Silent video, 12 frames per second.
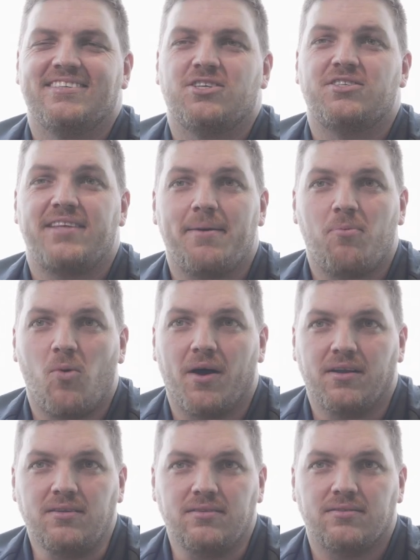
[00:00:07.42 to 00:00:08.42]
So step
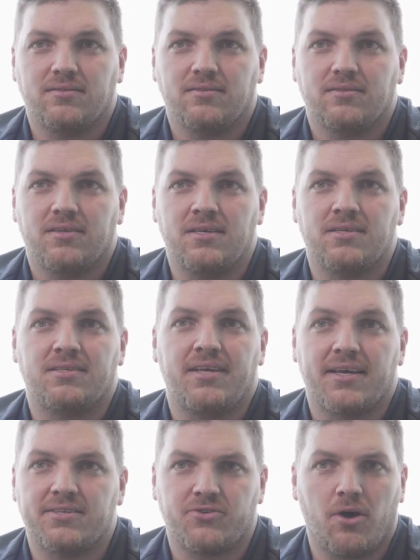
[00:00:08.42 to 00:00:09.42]
one is a
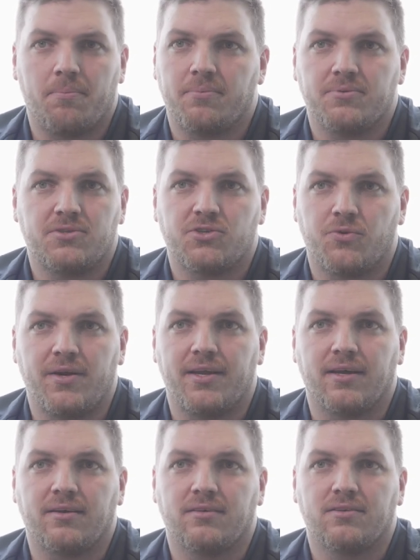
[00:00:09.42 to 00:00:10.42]
desktop
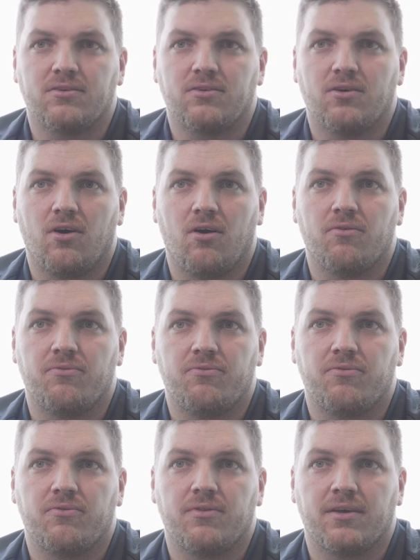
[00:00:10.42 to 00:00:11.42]
screening of
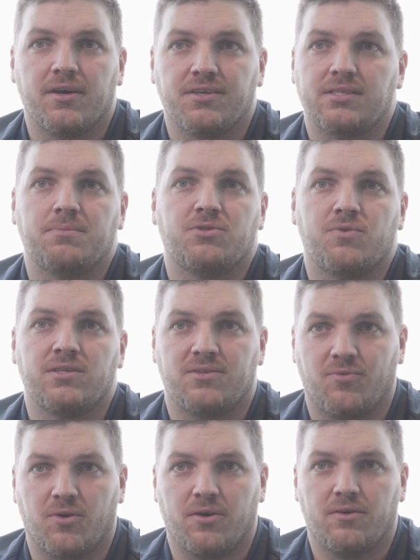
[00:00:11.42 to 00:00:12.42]
the customer's
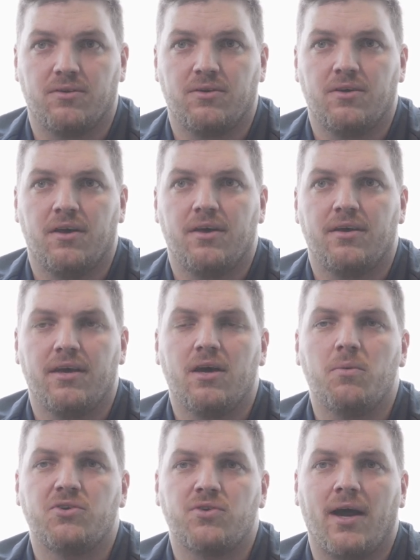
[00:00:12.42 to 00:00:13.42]
reservoir. Here
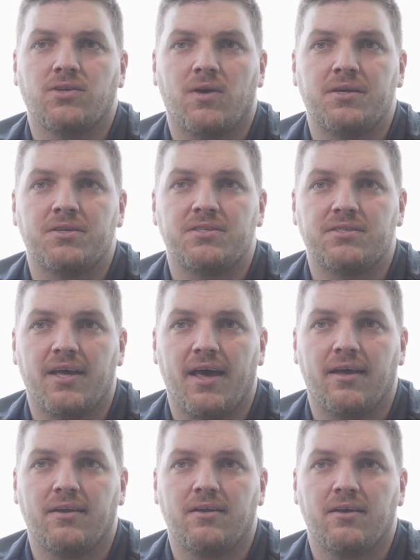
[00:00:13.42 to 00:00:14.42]
we're trying to
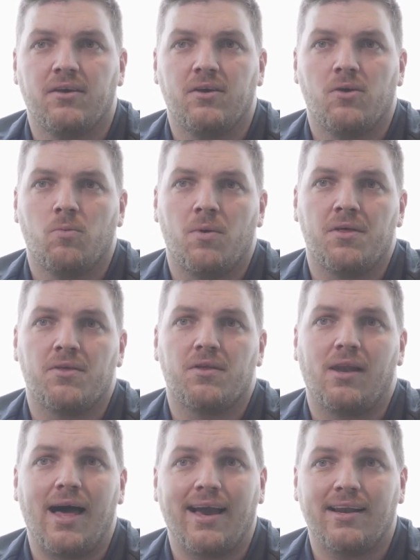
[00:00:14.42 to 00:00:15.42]
understand whether the
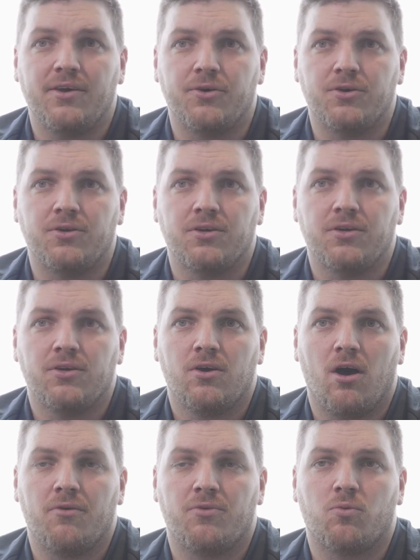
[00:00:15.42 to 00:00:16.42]
likelihood
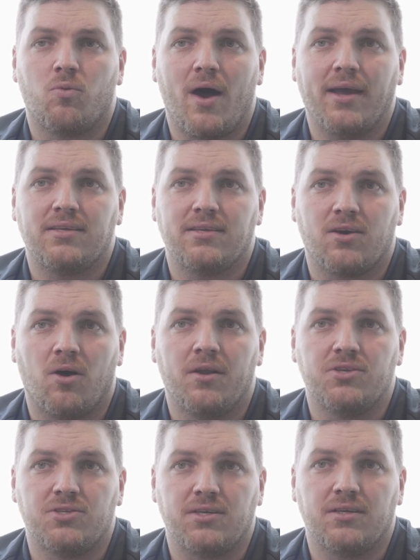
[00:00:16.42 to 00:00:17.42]
of the right
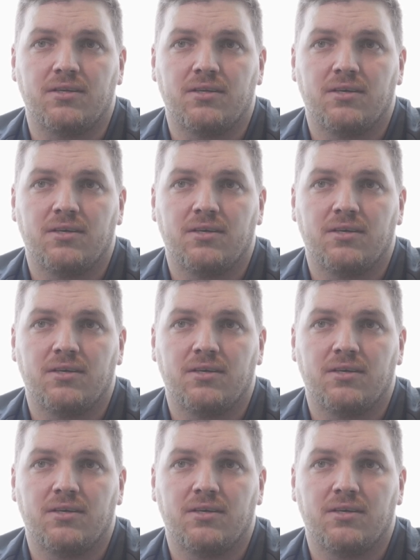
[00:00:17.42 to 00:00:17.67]
ecology